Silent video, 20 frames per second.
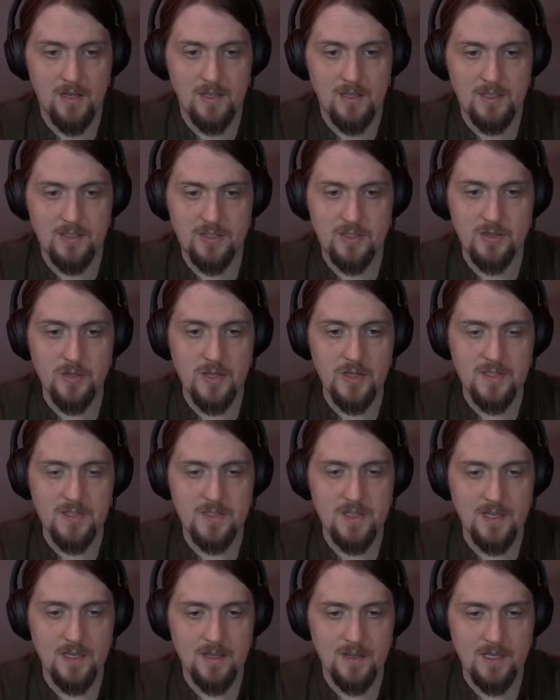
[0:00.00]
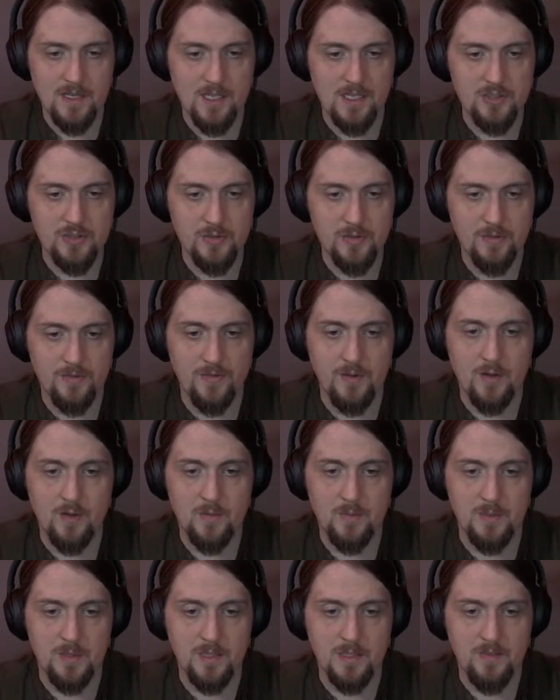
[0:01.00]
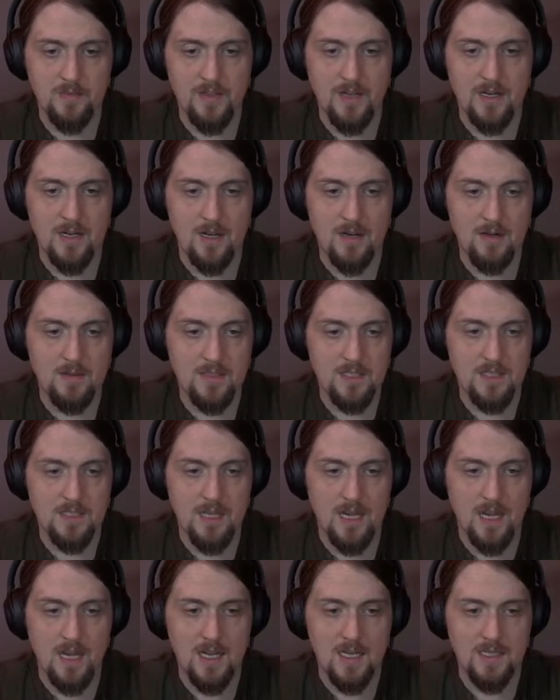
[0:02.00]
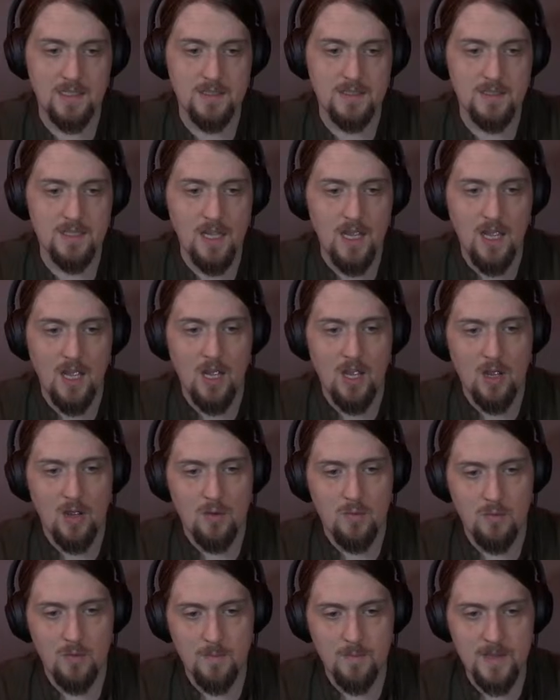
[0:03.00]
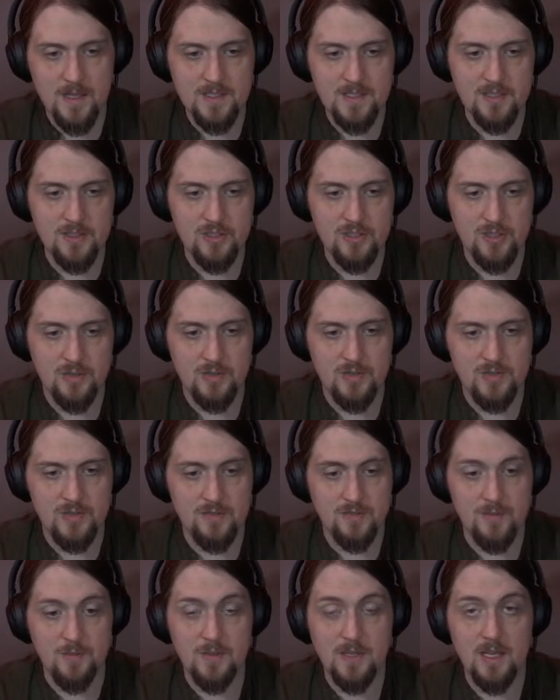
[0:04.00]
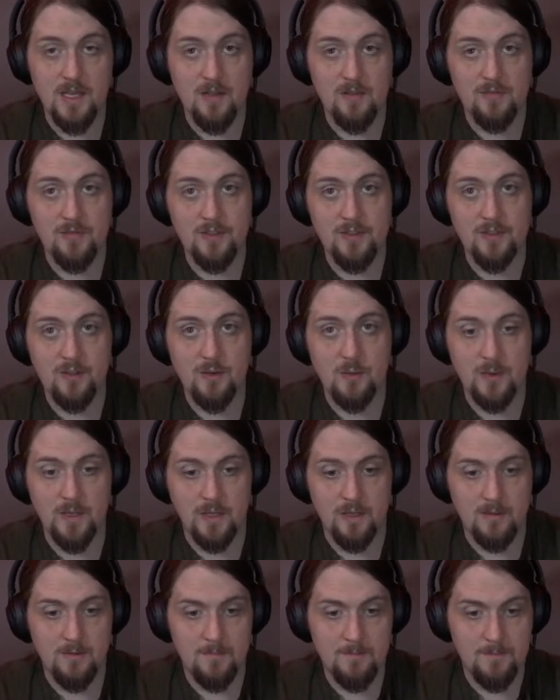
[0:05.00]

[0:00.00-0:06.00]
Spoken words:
And to this day, the country folk believe that Hart and Hind were messengers from the Elfin Queen,